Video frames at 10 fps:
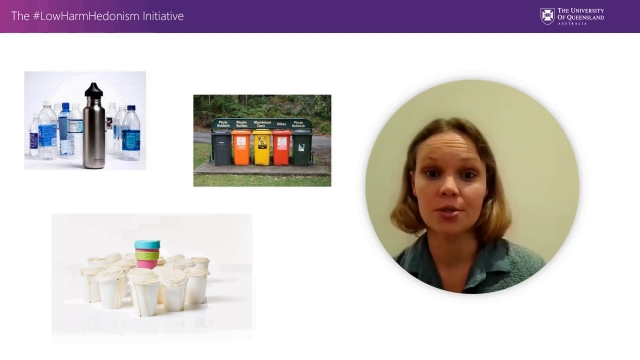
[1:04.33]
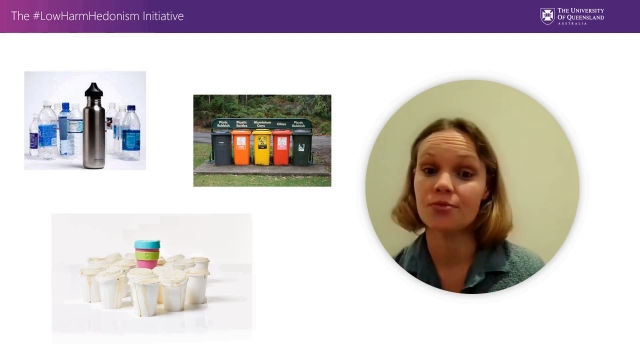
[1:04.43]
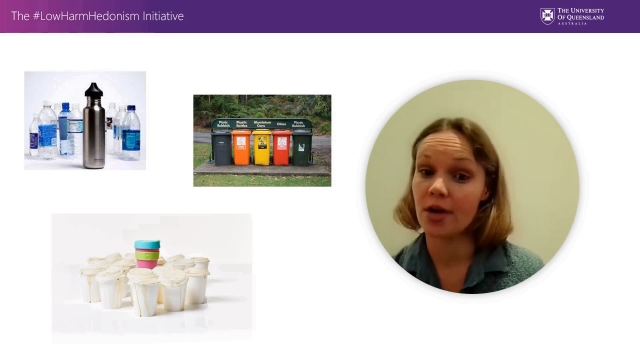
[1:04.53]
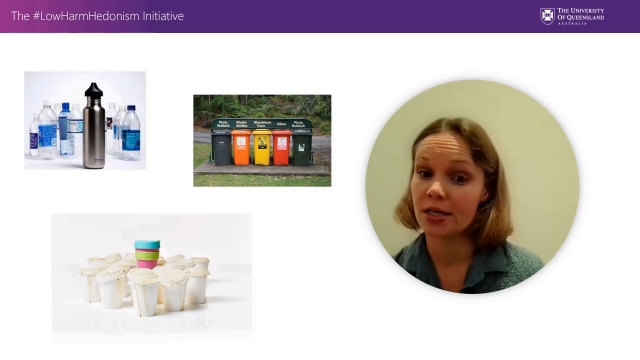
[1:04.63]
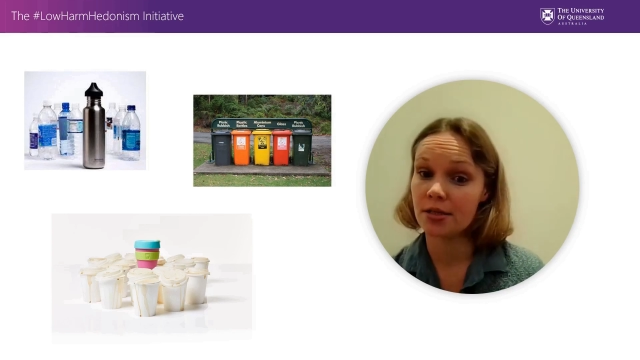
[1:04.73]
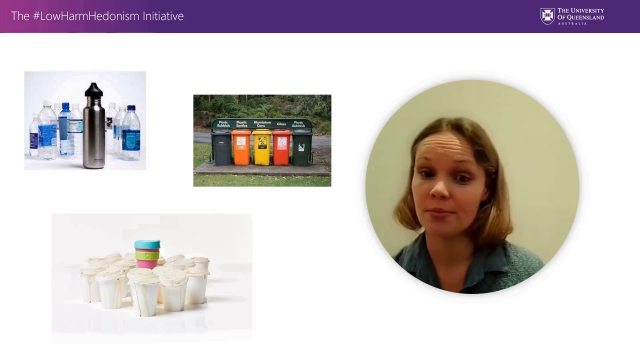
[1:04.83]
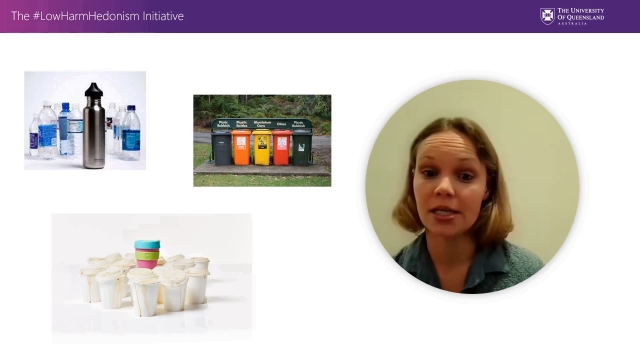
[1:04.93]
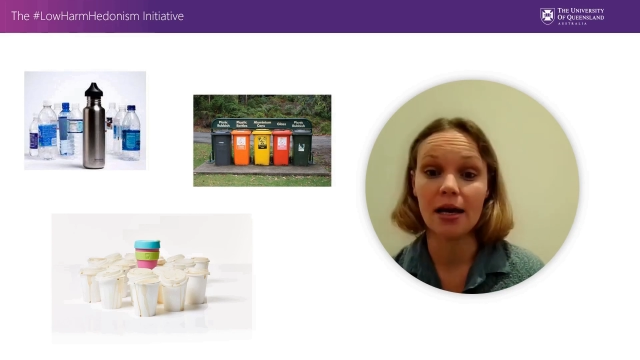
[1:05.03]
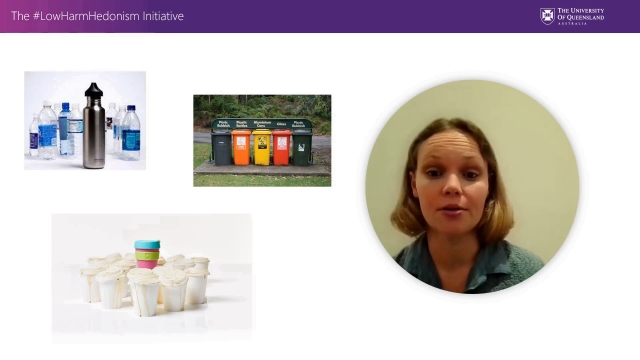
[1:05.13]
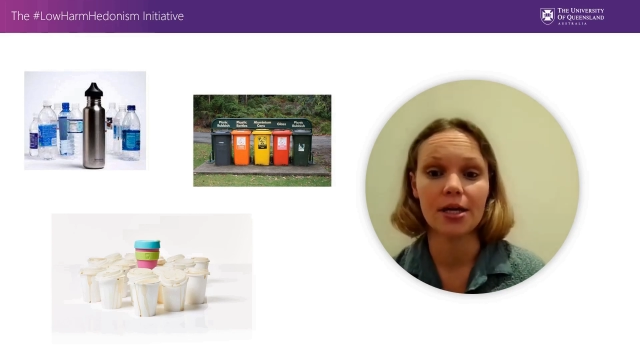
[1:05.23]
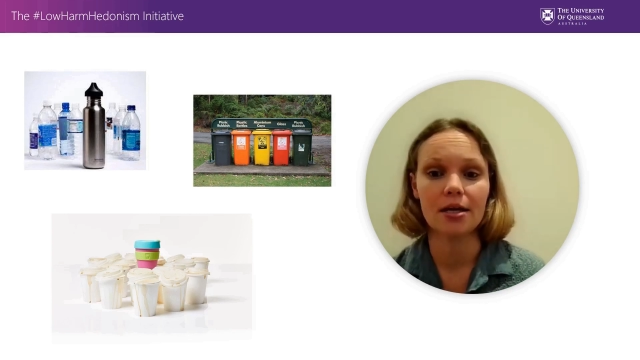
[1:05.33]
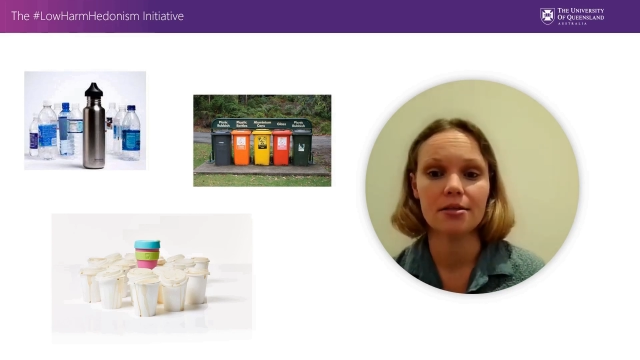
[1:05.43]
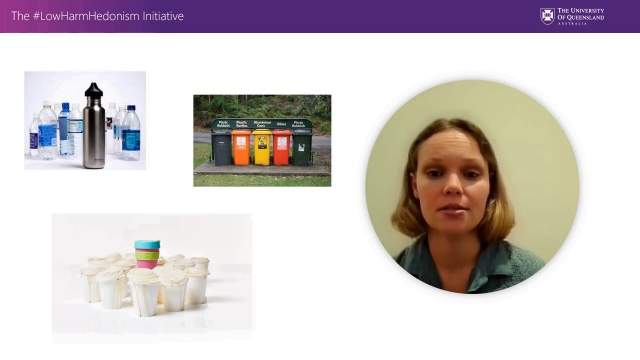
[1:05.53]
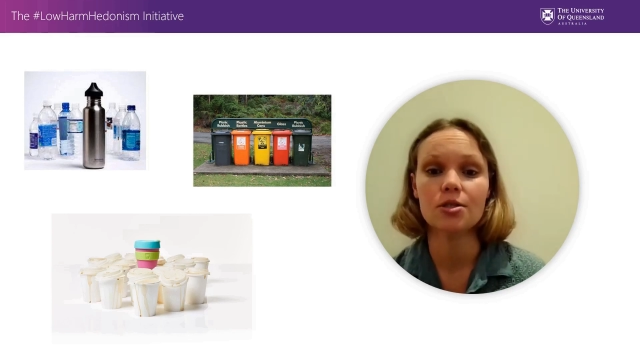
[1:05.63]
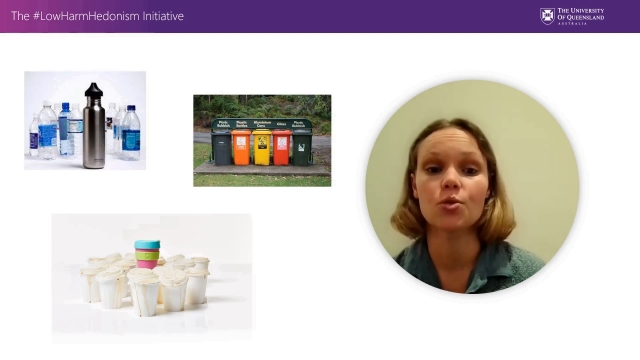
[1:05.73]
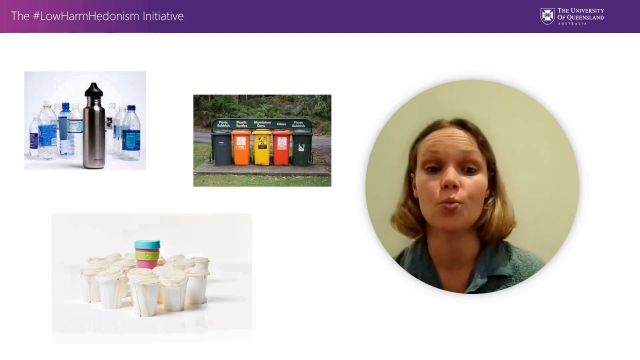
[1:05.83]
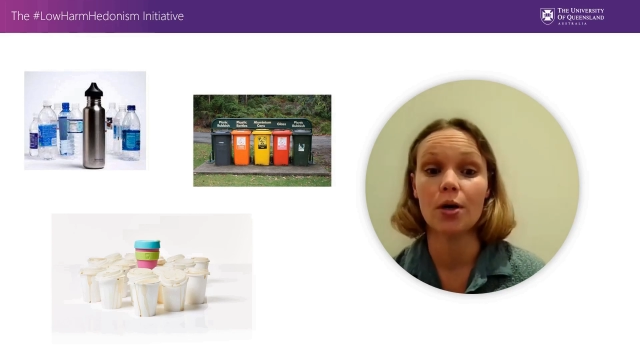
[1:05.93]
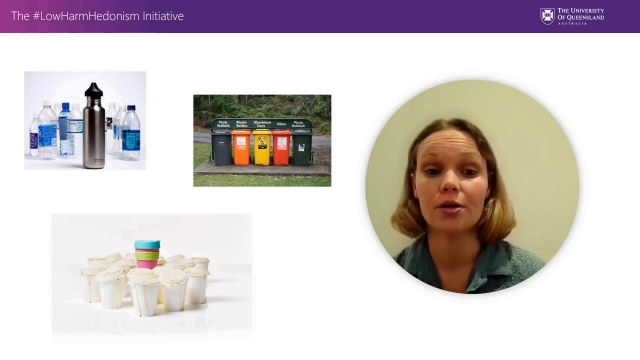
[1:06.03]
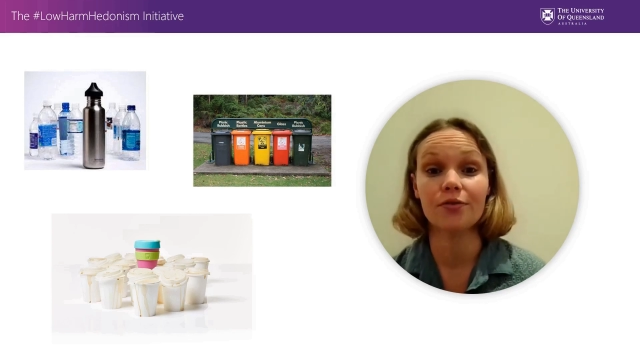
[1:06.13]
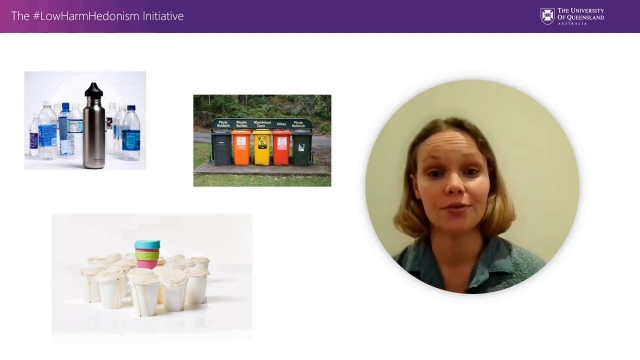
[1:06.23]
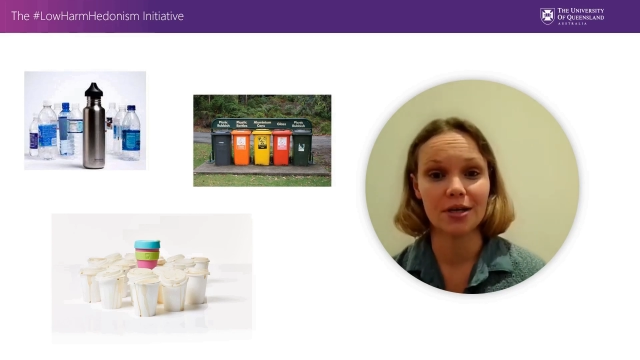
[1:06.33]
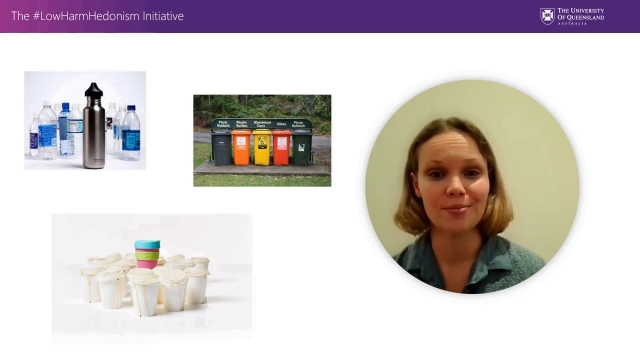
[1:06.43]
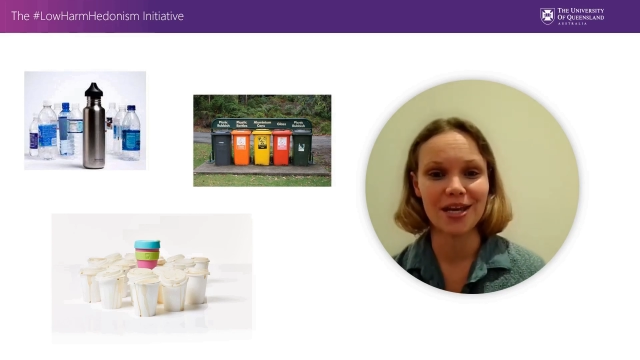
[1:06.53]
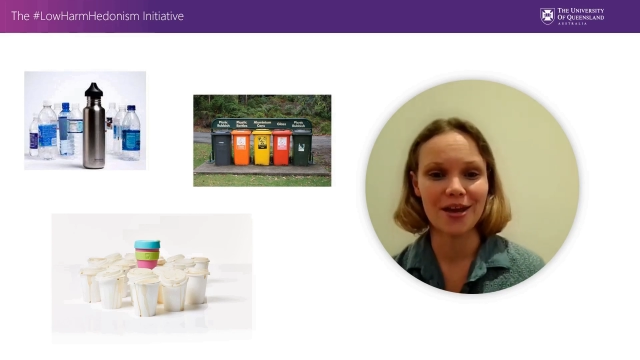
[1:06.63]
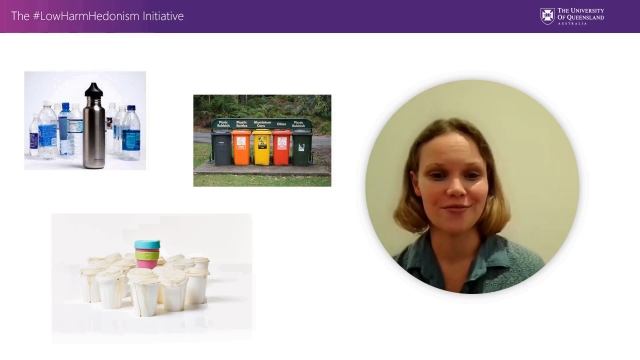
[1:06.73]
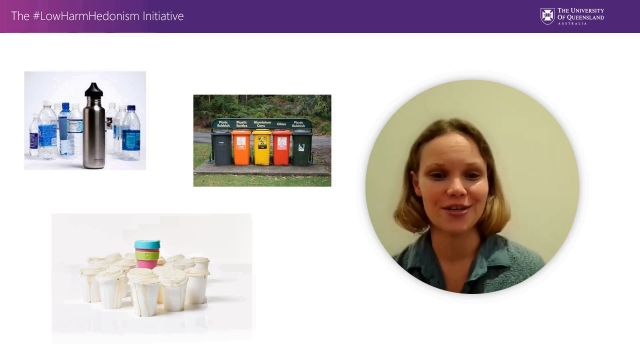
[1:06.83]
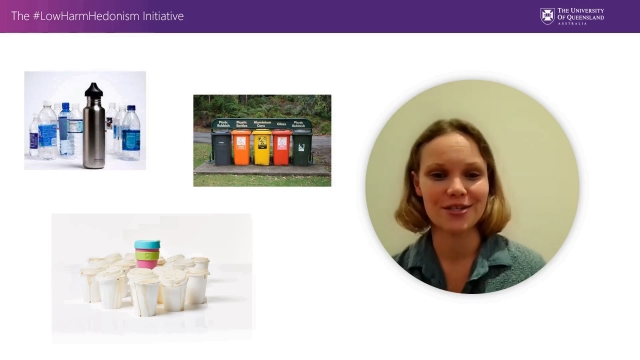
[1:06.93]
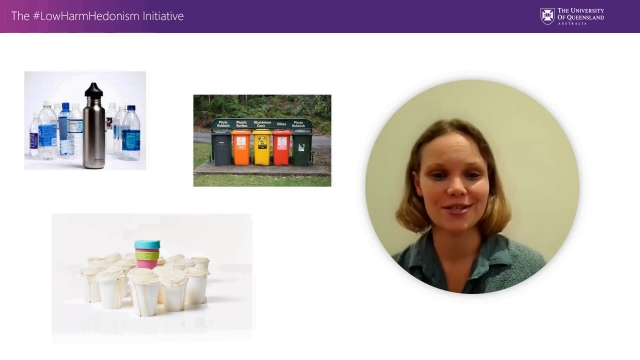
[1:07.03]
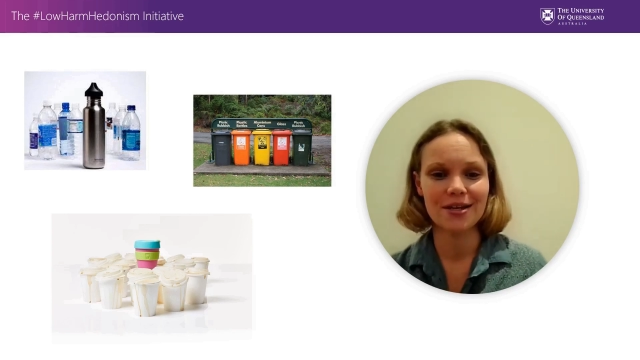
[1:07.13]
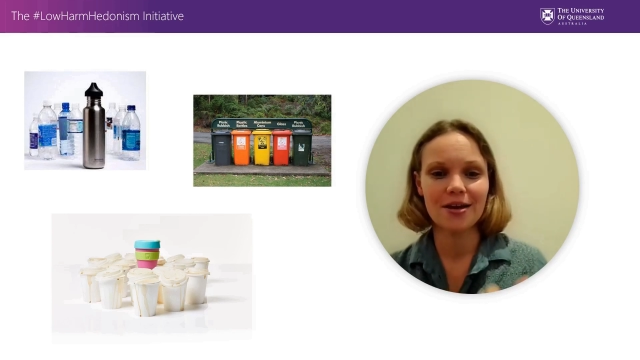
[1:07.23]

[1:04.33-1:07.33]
was randomly allocated to one of three behaviors: